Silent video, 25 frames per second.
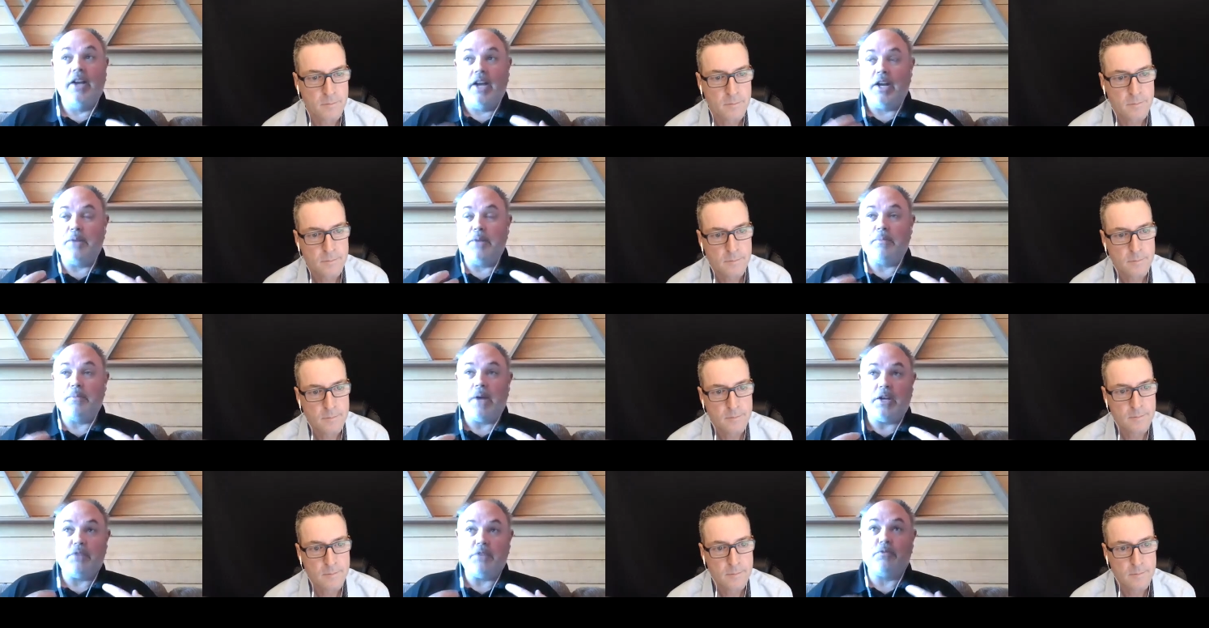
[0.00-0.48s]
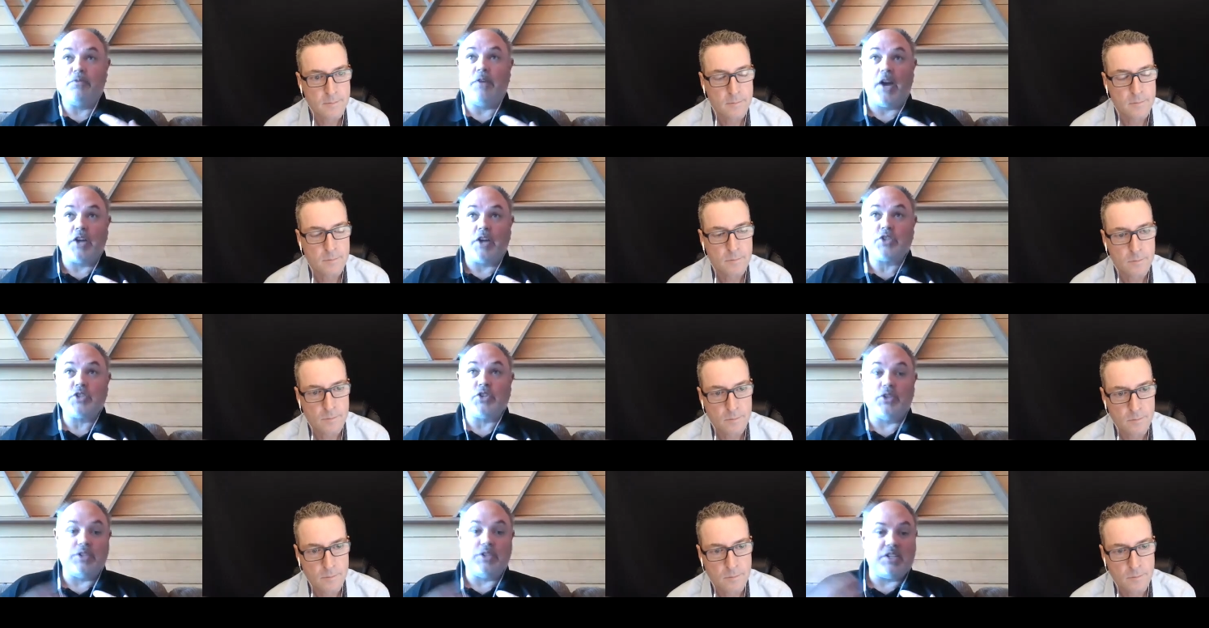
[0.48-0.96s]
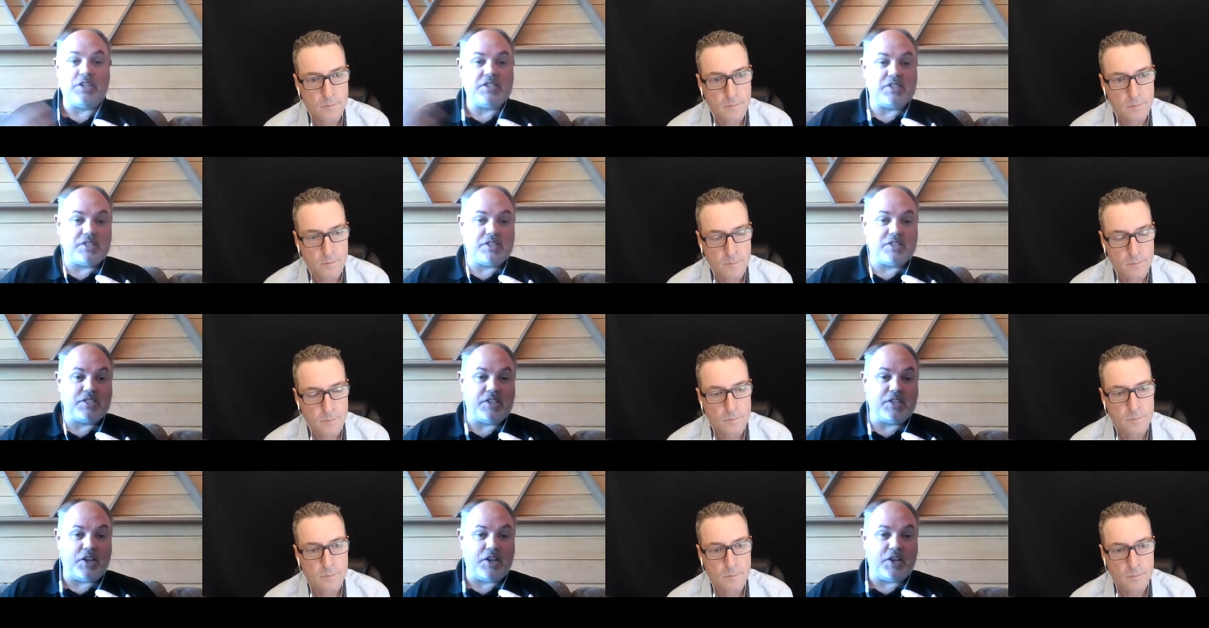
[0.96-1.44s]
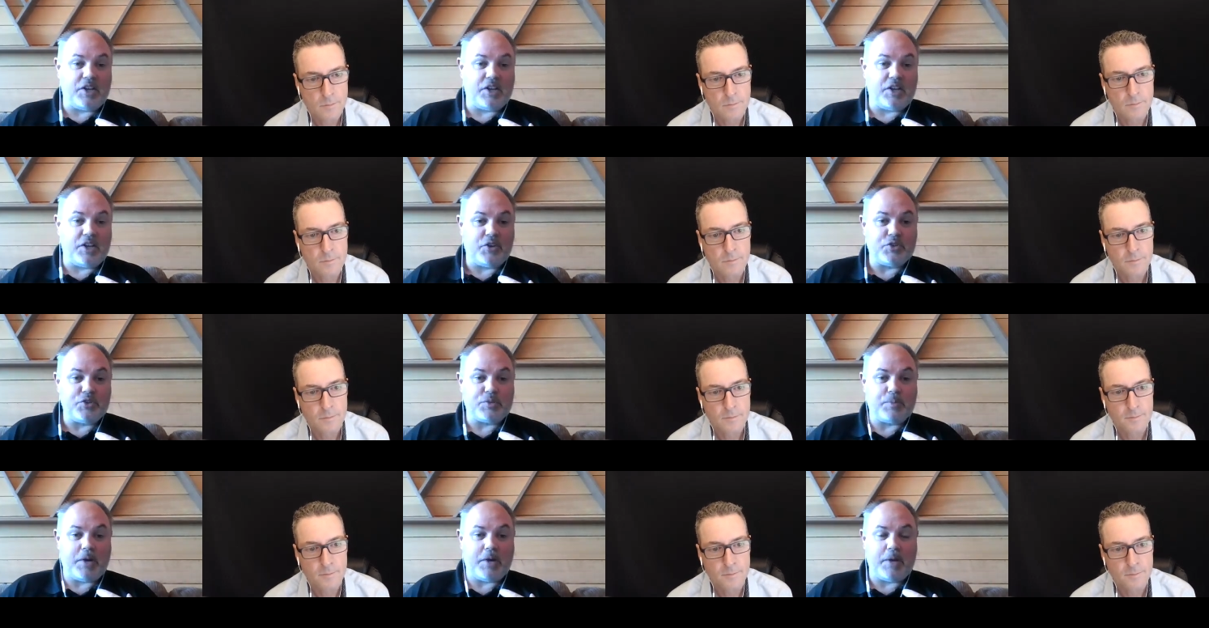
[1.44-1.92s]
Speaker 1: and a manufacturer needs a sales
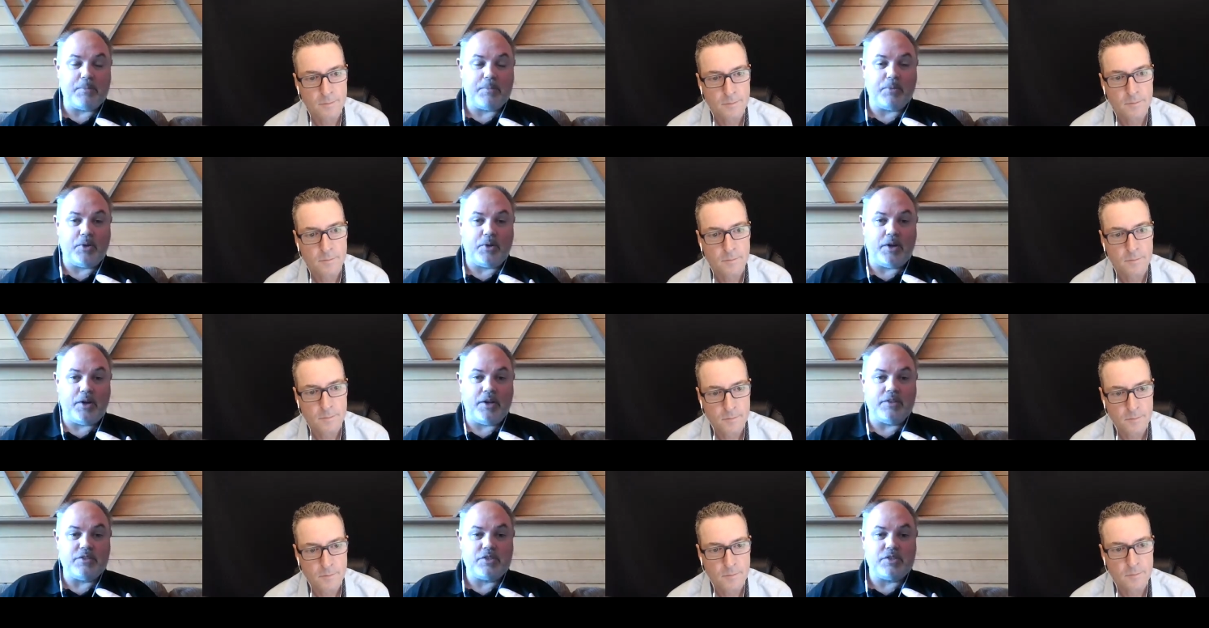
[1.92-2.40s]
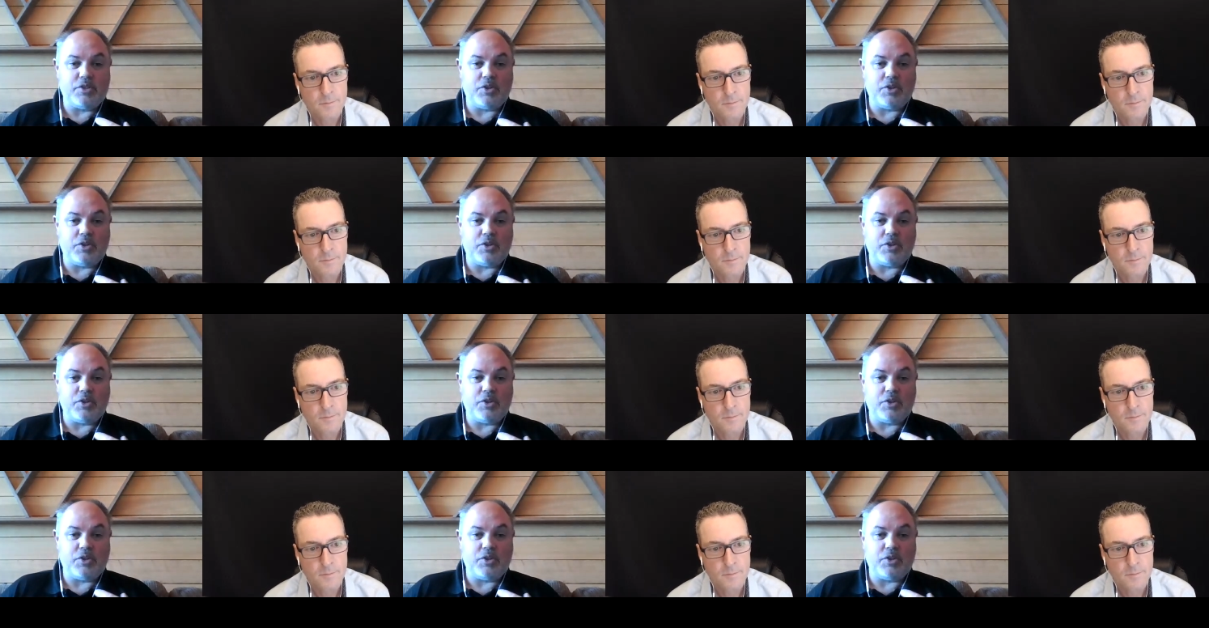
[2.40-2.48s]
pipeline.